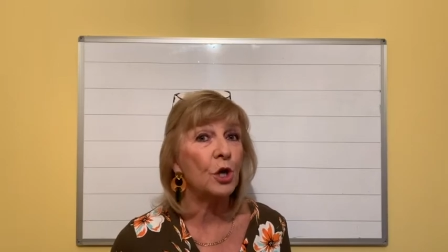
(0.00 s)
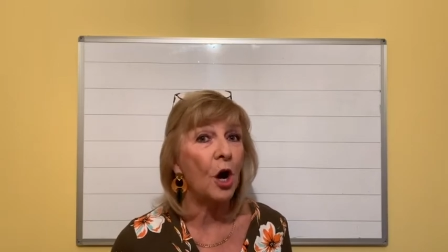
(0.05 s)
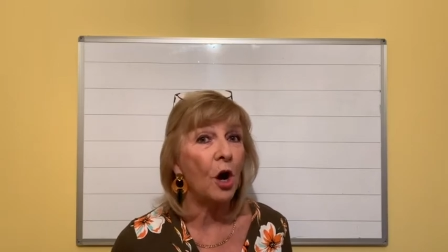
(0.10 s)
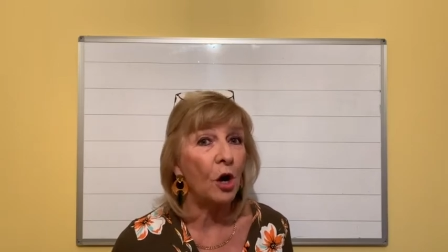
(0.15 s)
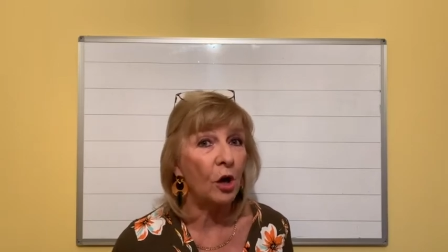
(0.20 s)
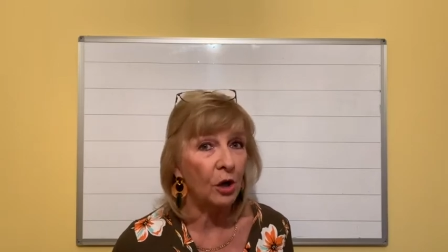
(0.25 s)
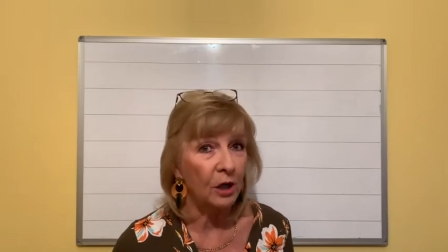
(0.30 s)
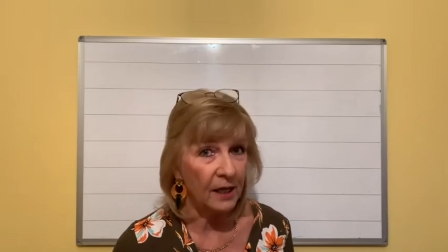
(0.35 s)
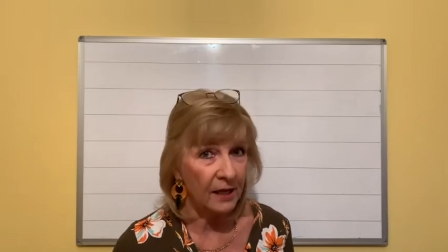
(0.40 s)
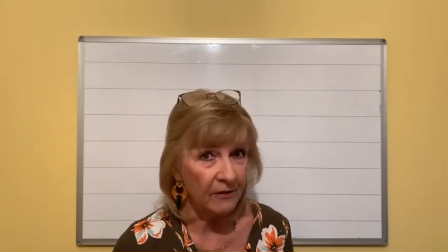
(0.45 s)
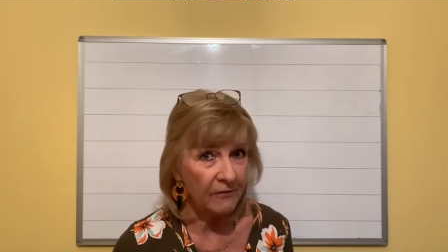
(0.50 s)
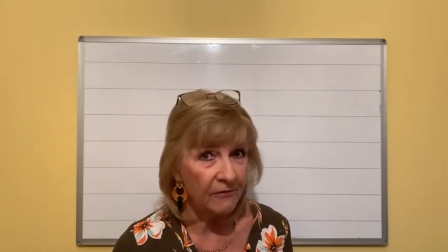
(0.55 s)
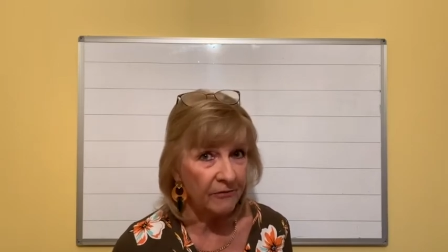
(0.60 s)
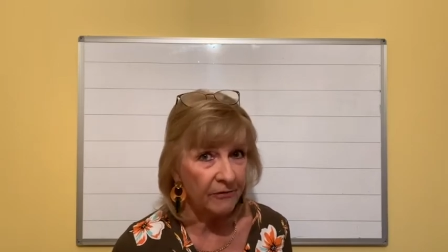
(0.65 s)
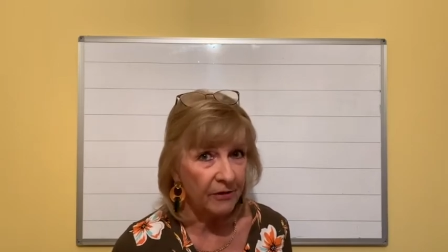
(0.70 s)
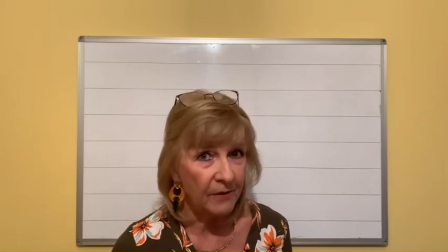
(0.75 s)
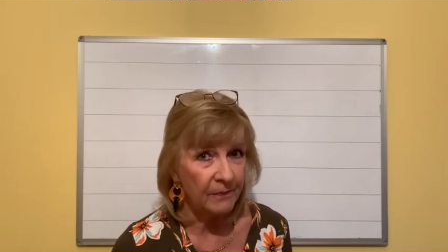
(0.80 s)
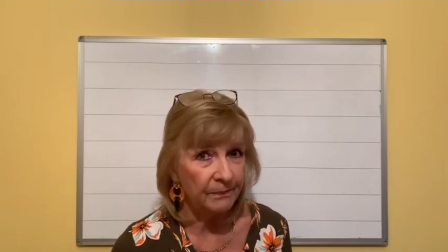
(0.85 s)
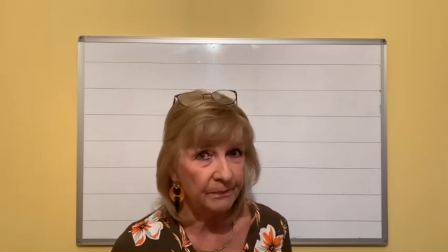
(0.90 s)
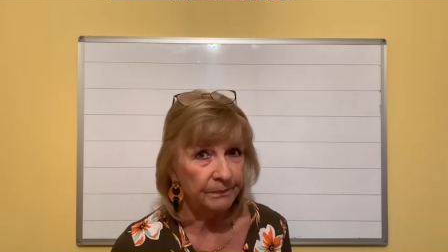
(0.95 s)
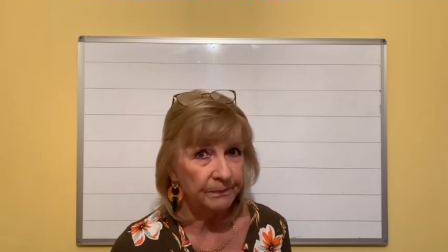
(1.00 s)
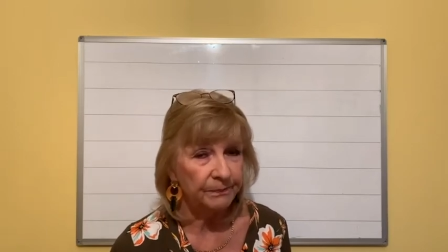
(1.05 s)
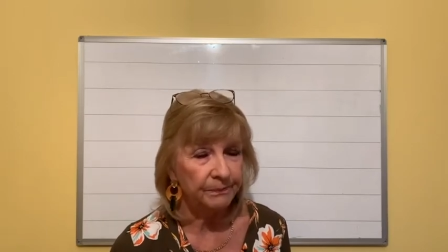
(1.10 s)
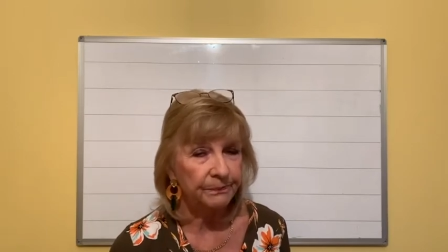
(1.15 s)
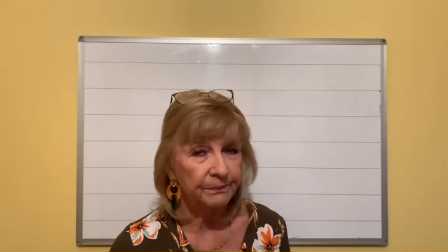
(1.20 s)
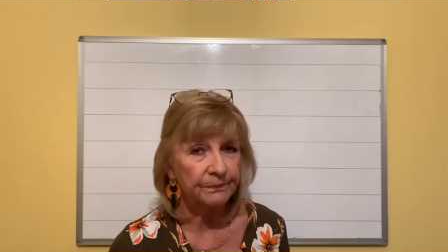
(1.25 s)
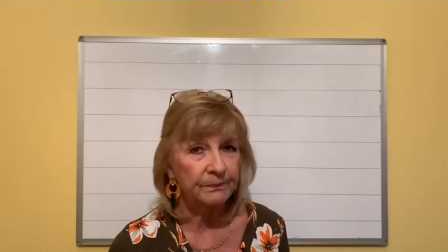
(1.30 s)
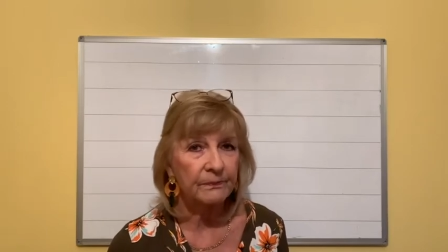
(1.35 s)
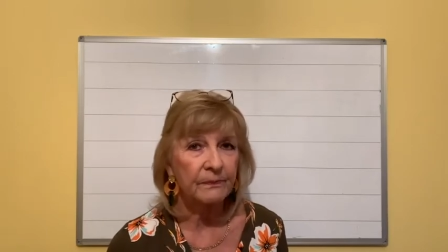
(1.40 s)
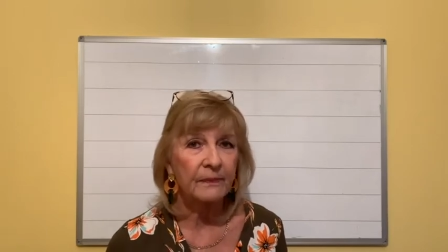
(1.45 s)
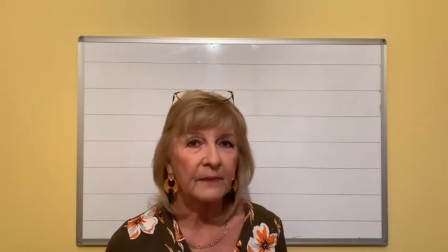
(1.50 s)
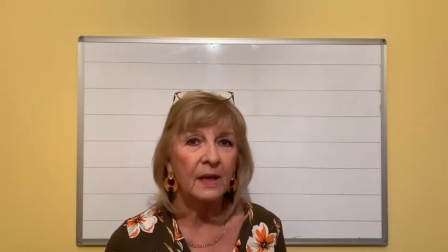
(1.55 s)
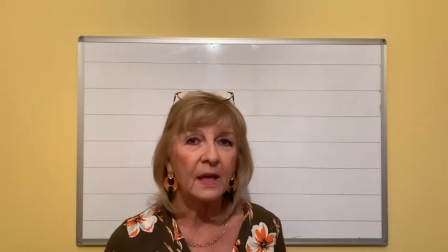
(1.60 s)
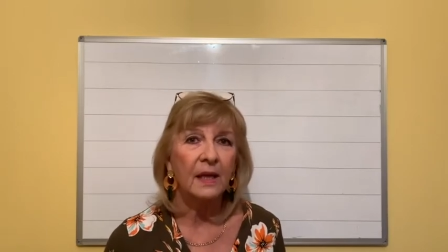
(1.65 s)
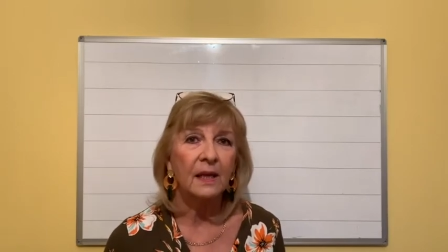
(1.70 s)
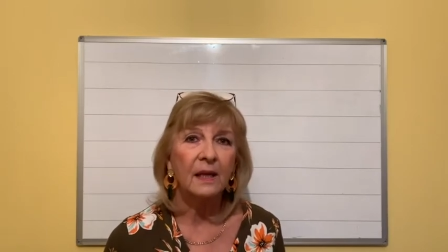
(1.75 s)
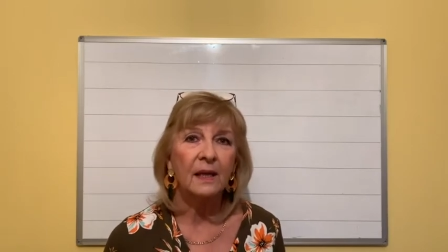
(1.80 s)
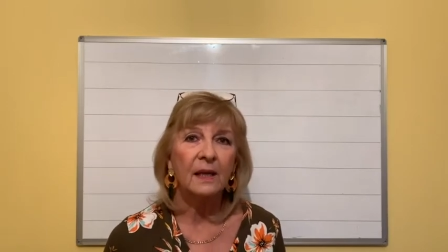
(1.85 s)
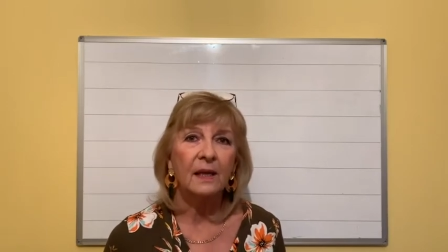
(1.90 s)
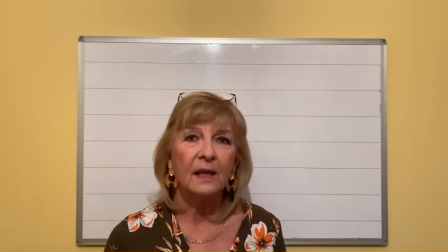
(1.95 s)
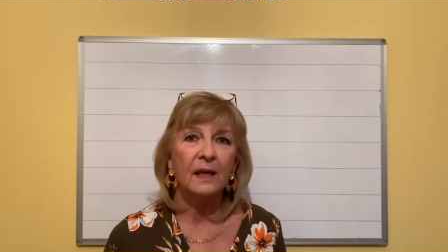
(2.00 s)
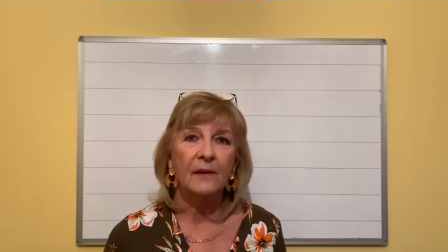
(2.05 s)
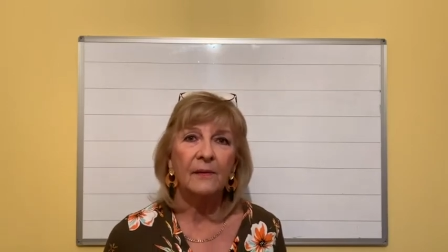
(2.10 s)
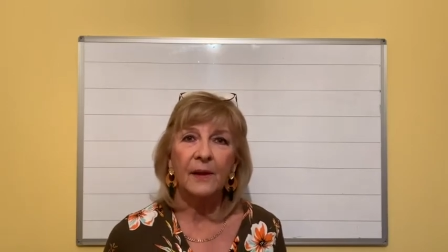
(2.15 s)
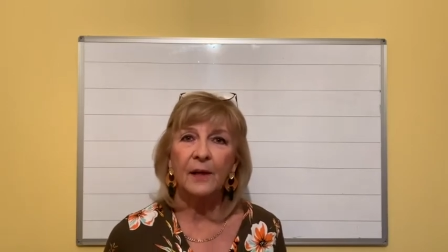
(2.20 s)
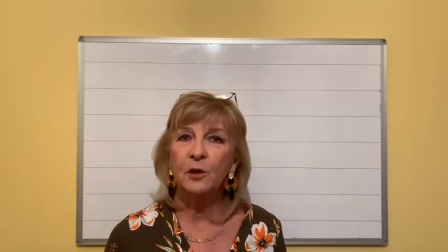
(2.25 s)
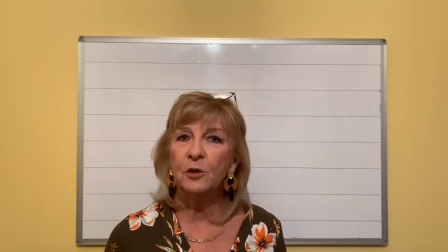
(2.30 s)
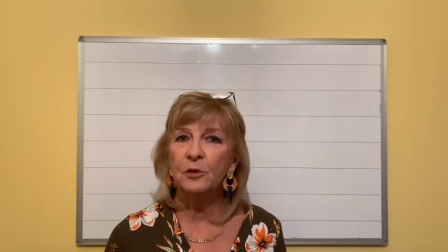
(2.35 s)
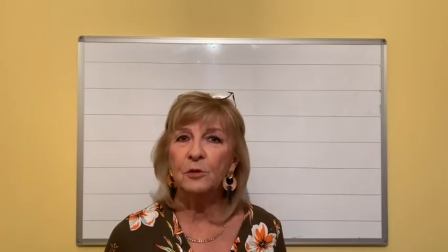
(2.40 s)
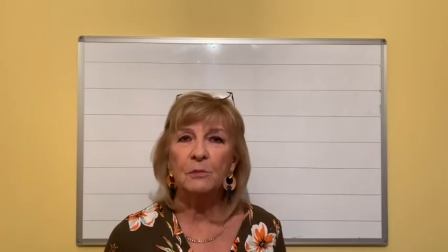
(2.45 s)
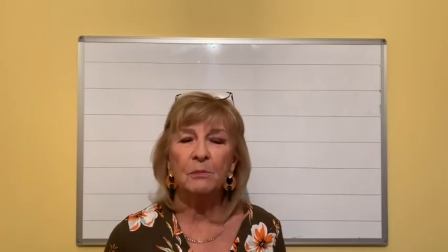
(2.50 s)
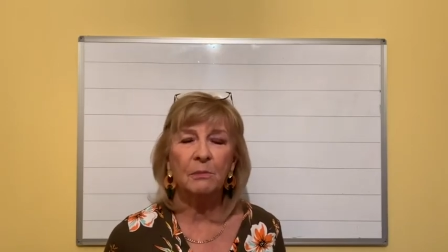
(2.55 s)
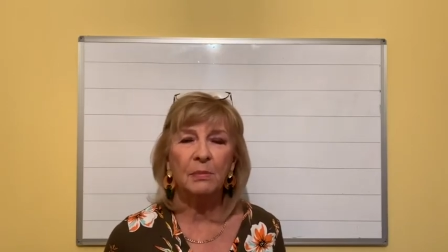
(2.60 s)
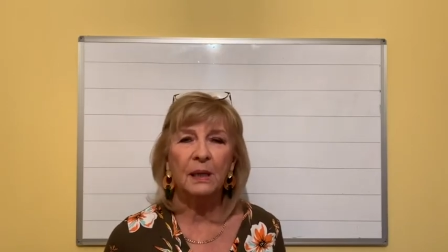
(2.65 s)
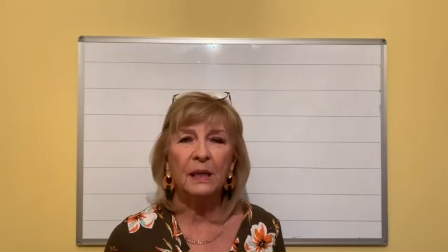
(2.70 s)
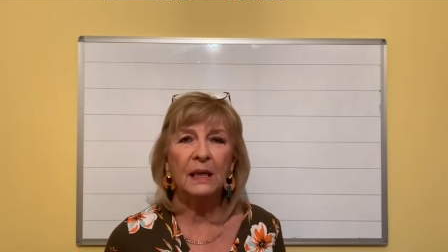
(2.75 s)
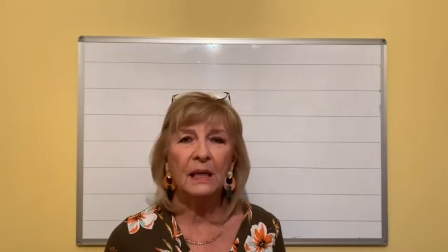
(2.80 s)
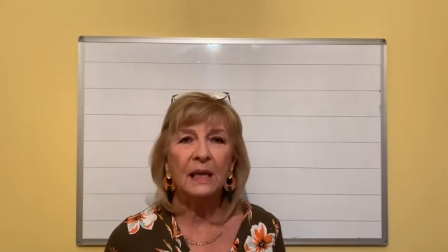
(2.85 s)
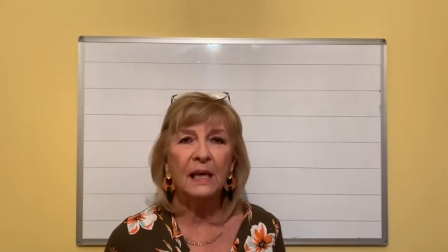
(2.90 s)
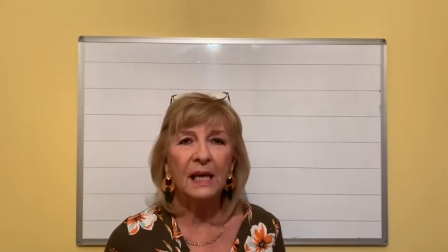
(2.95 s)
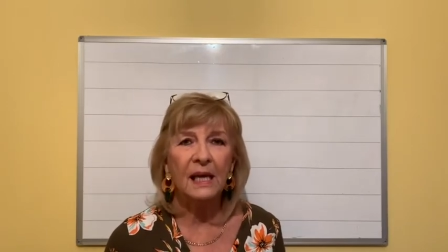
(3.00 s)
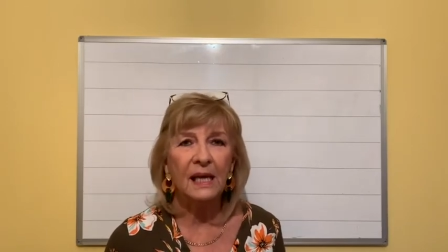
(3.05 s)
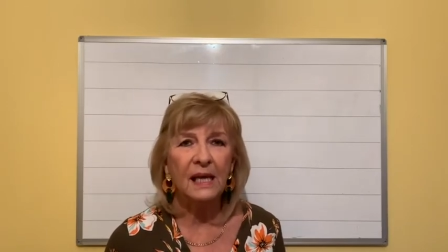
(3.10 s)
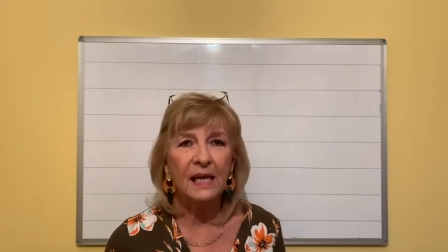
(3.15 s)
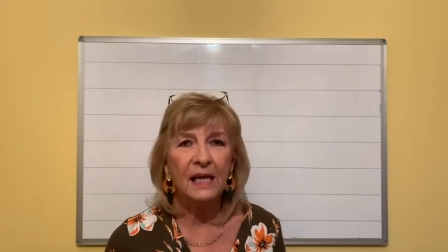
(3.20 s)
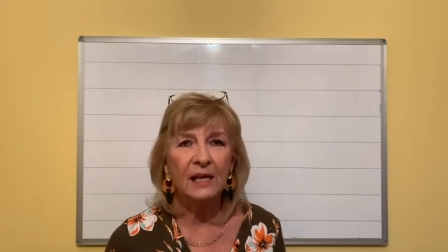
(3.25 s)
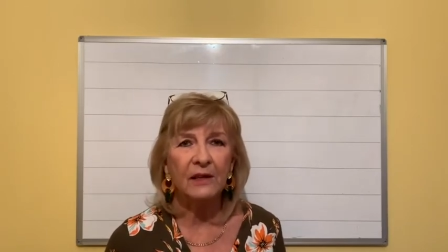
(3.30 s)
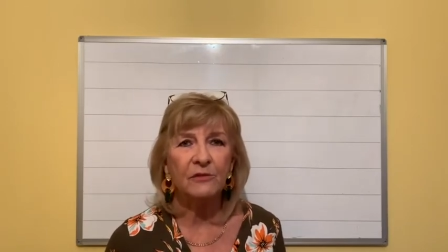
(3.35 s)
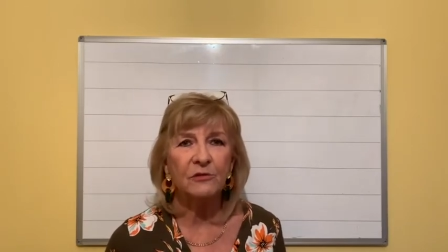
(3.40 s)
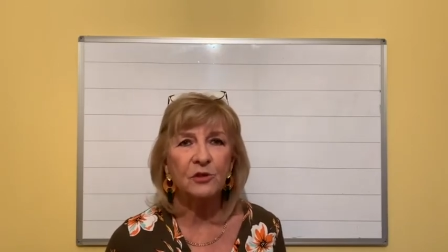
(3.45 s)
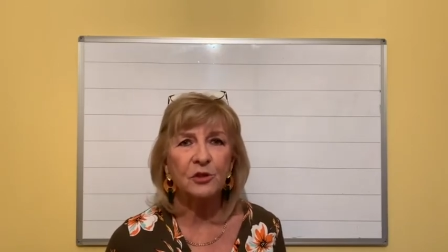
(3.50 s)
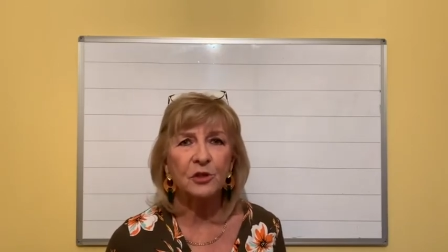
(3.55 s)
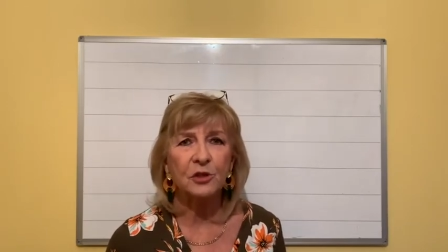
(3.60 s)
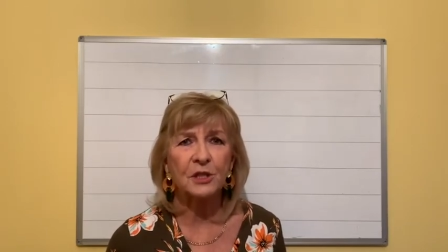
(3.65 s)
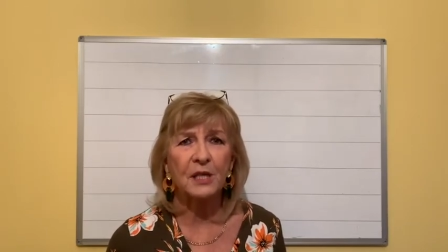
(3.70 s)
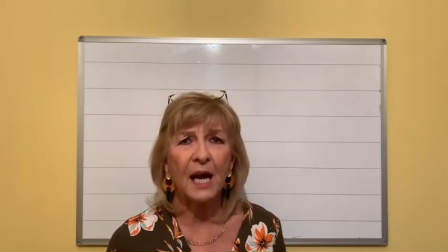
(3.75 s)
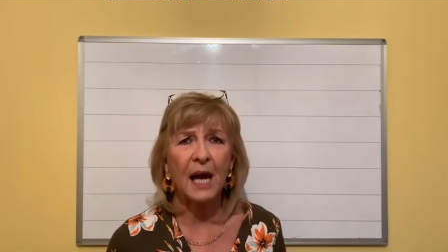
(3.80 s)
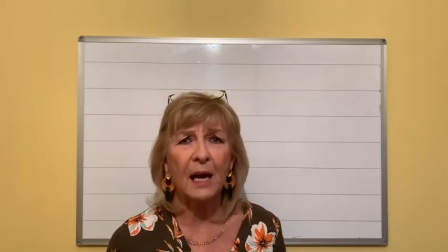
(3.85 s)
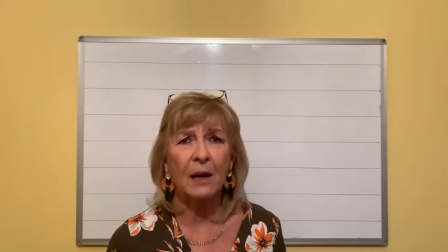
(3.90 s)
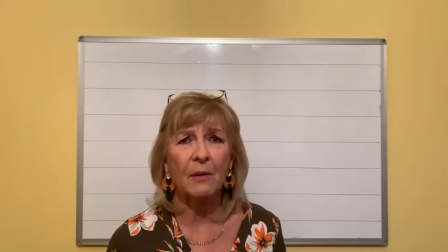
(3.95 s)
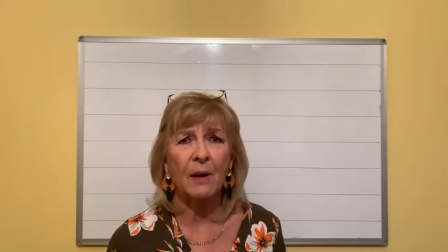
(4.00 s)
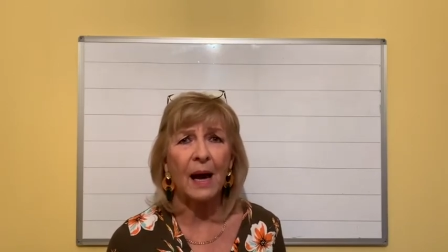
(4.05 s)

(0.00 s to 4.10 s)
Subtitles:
Olive. They couldn't believe just how